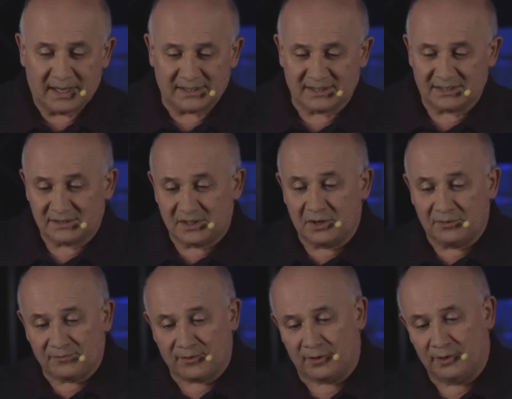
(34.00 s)
It says,
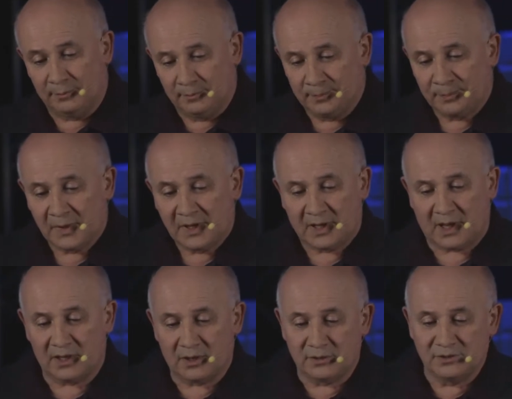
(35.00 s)
therefore,
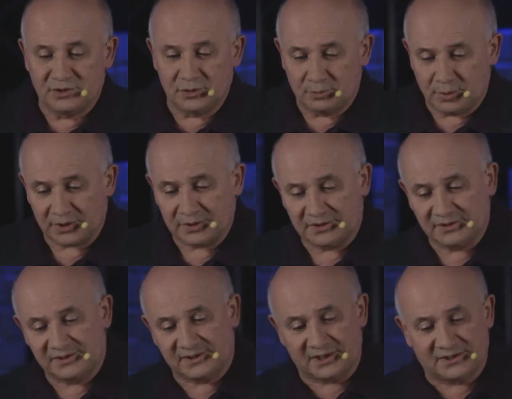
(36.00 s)
I urge you, brothers
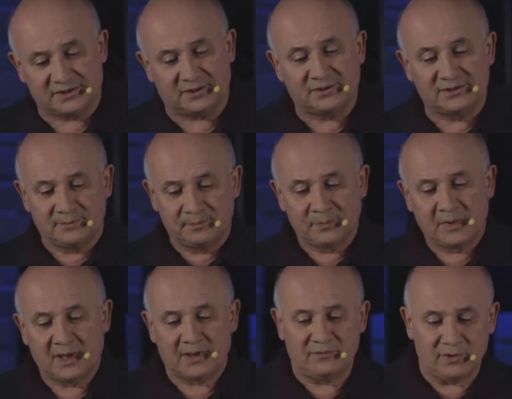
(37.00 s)
and sisters,
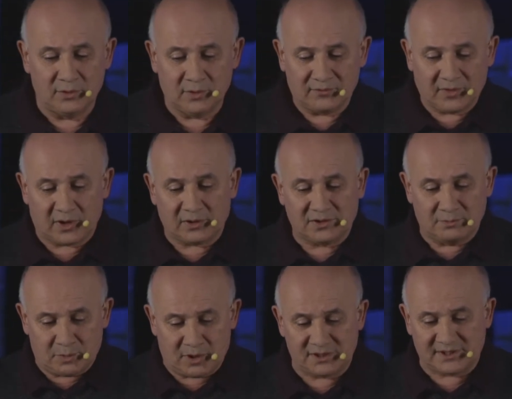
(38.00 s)
in view of
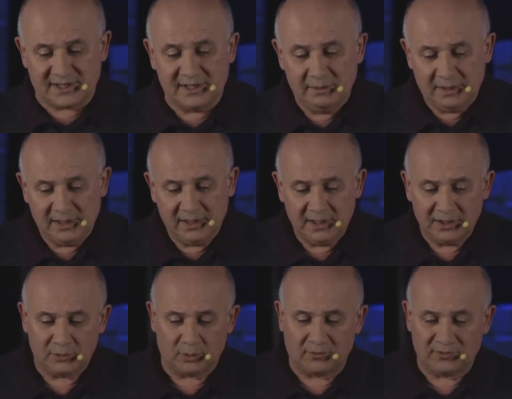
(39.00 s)
God's mercy,
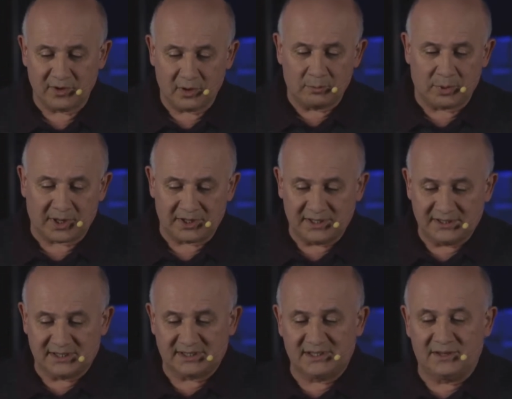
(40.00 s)
to offer your
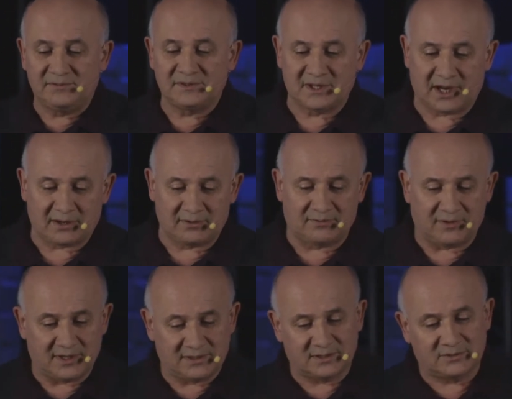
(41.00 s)
bodies as living
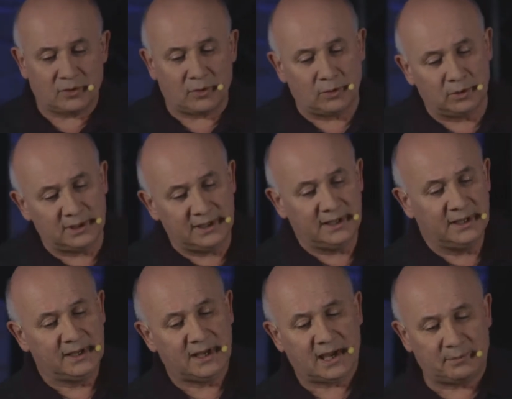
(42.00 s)
sacrifices, holy
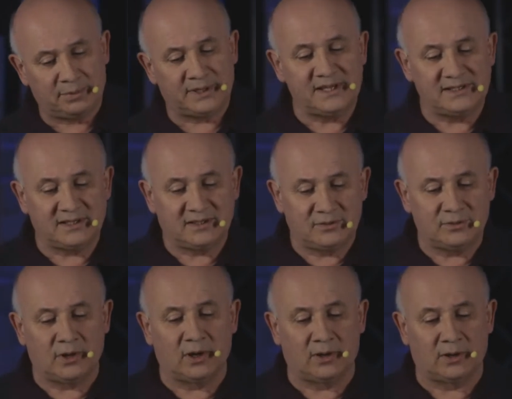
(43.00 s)
and pleasing to
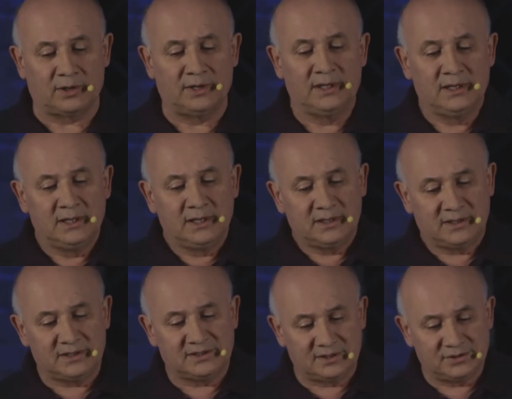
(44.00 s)
God.
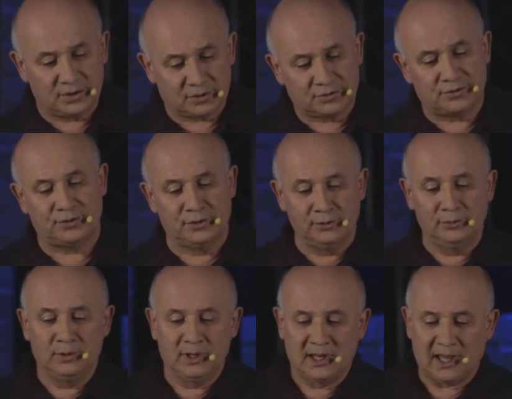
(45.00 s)
This is your
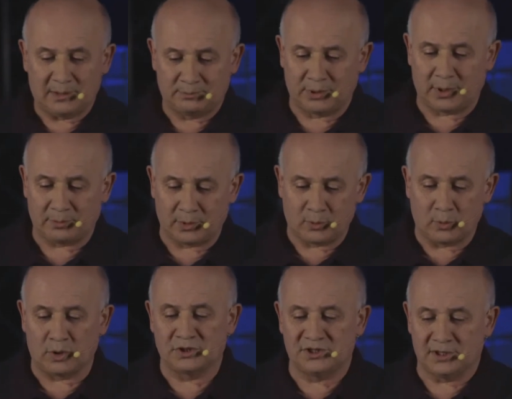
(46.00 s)
true and proper
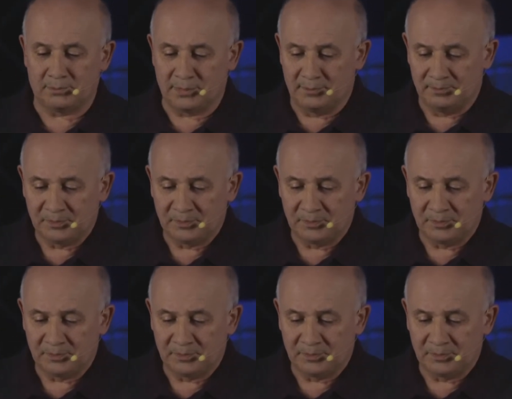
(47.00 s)
worship.